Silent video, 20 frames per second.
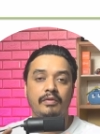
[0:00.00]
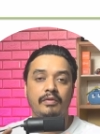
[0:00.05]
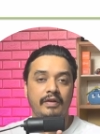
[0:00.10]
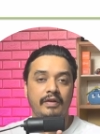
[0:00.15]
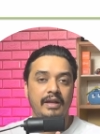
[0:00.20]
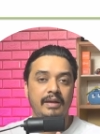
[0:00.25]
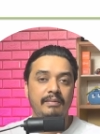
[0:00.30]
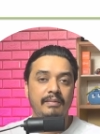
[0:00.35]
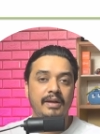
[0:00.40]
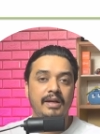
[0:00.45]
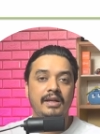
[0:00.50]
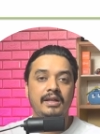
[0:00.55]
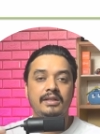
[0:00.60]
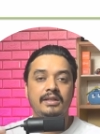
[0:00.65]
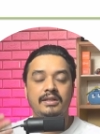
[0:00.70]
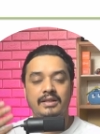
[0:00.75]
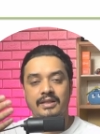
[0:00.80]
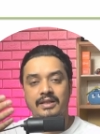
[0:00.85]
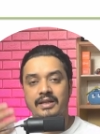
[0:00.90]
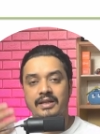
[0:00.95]
an
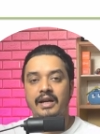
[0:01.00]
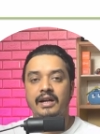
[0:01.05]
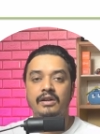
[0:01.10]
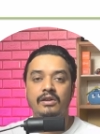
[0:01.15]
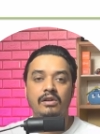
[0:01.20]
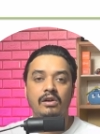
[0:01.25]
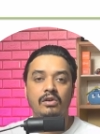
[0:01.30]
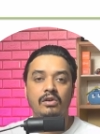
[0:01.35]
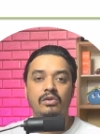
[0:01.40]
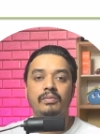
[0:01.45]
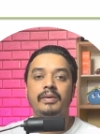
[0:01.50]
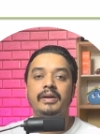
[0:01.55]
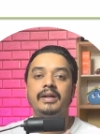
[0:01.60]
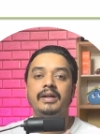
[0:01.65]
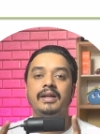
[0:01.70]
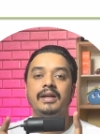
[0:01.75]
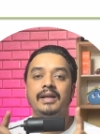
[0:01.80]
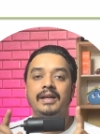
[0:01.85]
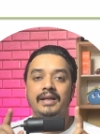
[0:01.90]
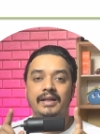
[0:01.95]
image, a scanned
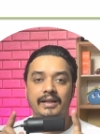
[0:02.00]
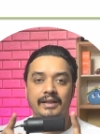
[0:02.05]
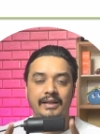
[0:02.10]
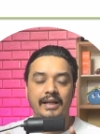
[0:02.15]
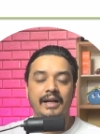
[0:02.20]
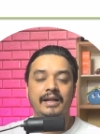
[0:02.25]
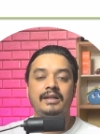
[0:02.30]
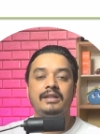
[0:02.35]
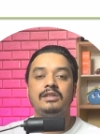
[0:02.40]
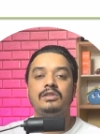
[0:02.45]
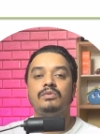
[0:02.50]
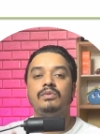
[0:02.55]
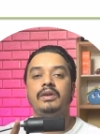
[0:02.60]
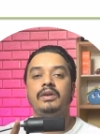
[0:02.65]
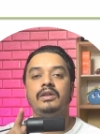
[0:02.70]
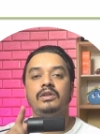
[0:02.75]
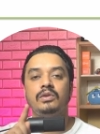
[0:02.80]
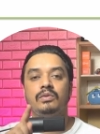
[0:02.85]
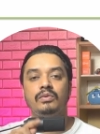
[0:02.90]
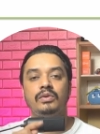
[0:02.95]
document, that is
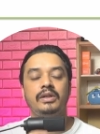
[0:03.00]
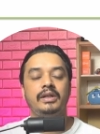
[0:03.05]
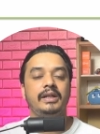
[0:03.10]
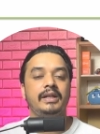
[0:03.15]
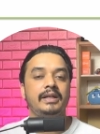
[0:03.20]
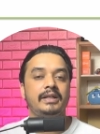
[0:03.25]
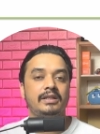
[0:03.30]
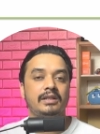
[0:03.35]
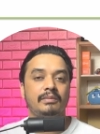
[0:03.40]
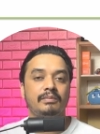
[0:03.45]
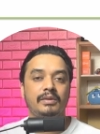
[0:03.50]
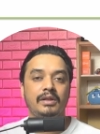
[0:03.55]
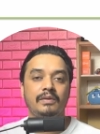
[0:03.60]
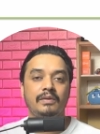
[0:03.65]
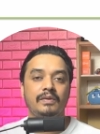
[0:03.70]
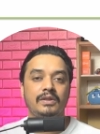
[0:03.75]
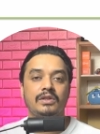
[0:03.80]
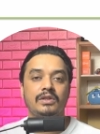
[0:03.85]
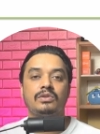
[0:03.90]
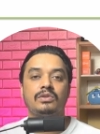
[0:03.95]
where you would need something
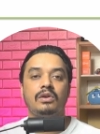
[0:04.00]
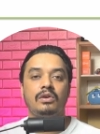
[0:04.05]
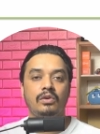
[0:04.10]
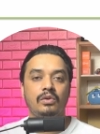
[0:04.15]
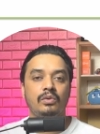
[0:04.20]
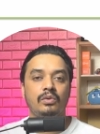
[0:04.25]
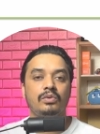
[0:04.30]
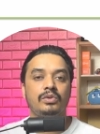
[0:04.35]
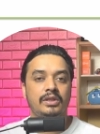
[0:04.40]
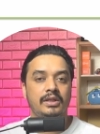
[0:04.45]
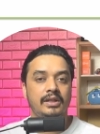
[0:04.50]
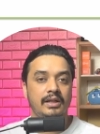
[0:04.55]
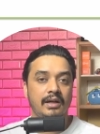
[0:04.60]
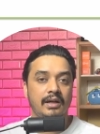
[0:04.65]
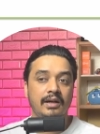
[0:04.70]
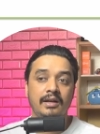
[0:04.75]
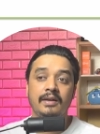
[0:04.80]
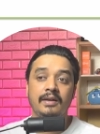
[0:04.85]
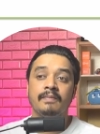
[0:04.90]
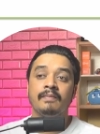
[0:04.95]
which is called
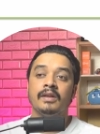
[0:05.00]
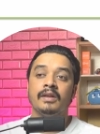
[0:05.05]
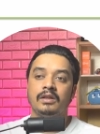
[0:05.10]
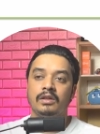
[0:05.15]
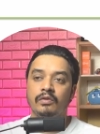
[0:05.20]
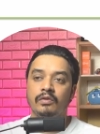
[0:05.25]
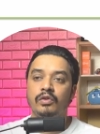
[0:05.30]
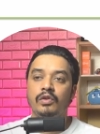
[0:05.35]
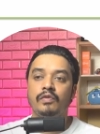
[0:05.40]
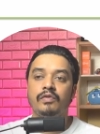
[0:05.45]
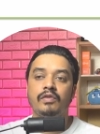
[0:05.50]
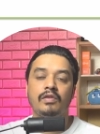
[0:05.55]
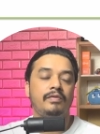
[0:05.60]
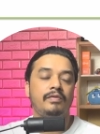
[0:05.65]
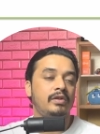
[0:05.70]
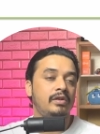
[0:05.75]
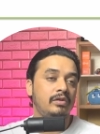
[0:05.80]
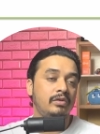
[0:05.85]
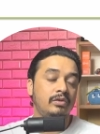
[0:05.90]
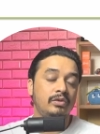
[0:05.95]
OCR. The full form
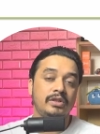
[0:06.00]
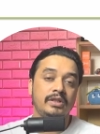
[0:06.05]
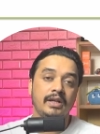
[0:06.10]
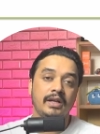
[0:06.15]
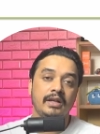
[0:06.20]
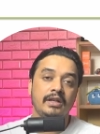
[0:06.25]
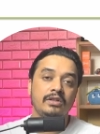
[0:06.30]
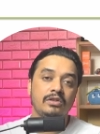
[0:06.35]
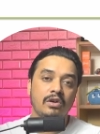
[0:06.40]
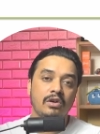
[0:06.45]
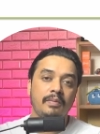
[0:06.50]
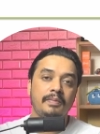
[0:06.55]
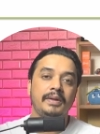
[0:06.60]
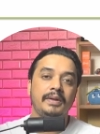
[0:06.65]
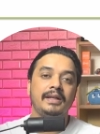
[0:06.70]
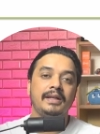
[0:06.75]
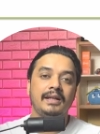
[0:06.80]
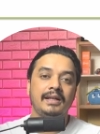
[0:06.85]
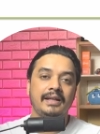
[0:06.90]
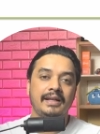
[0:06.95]
of OCR is
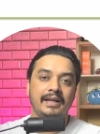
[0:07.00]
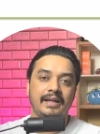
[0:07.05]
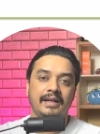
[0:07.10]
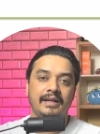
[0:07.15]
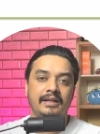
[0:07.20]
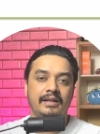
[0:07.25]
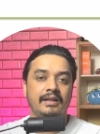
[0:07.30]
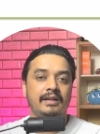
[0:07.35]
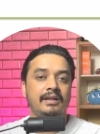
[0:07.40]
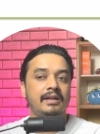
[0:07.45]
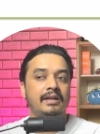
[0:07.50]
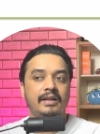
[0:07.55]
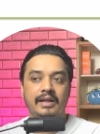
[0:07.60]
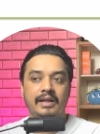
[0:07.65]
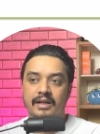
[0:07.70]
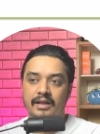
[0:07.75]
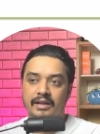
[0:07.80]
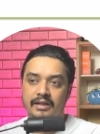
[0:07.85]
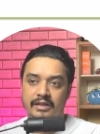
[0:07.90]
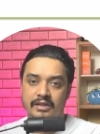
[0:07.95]
optical character
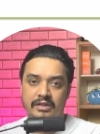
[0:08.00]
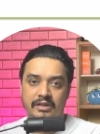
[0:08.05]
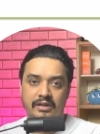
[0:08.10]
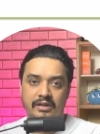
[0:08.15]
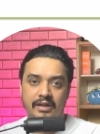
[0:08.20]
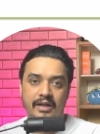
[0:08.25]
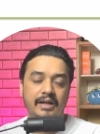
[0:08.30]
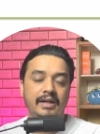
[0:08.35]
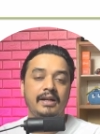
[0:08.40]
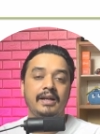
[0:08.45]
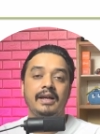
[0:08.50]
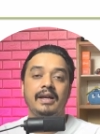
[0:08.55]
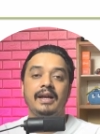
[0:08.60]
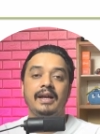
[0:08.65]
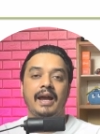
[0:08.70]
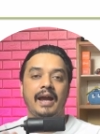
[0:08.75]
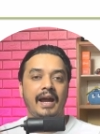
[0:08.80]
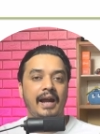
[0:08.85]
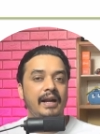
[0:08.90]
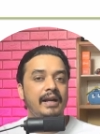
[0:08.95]
recognition, right?
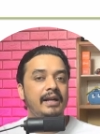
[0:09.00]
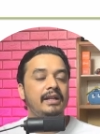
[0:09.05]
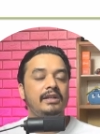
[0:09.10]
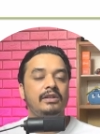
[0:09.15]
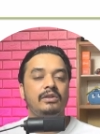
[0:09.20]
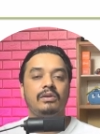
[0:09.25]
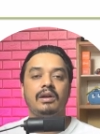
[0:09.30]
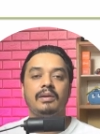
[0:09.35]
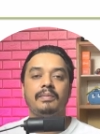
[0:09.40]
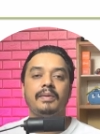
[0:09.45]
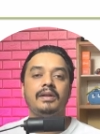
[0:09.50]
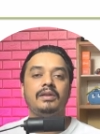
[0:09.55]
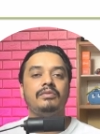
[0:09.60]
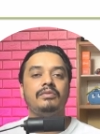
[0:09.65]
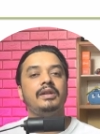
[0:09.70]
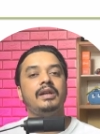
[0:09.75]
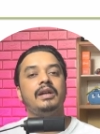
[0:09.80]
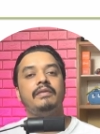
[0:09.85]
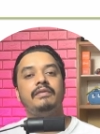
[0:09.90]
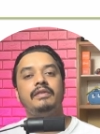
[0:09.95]
And in UiPath
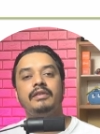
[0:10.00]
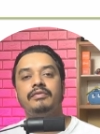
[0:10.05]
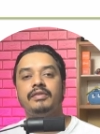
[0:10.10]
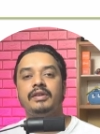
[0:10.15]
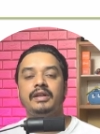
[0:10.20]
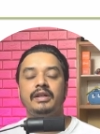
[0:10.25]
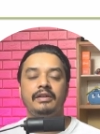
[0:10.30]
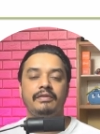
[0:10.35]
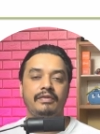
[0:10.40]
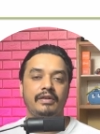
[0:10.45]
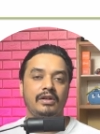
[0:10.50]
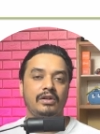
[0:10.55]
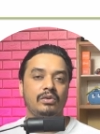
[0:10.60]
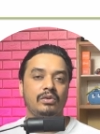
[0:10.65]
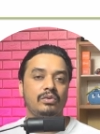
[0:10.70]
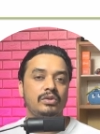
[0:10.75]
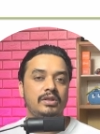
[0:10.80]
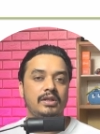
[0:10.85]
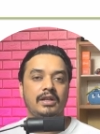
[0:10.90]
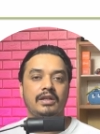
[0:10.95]
we have different
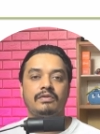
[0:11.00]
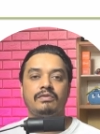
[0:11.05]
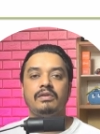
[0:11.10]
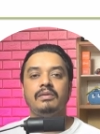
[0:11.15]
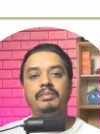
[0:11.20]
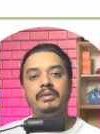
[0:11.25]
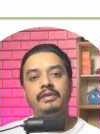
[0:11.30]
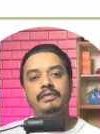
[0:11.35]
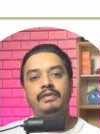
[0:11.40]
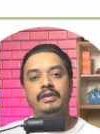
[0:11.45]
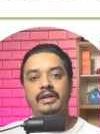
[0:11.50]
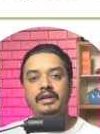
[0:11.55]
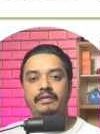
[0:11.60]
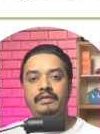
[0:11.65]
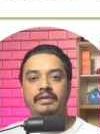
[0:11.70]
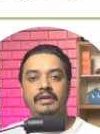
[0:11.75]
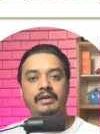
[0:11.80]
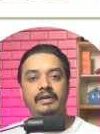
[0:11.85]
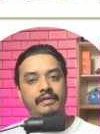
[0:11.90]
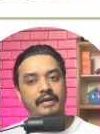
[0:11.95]
OCRs from
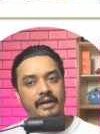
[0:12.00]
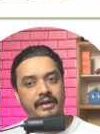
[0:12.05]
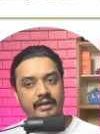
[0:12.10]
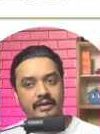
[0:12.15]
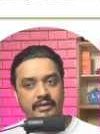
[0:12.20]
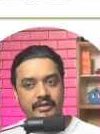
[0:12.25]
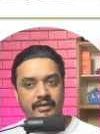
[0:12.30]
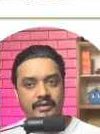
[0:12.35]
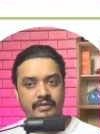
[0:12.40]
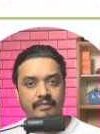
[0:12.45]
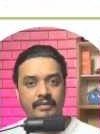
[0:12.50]
different vendors.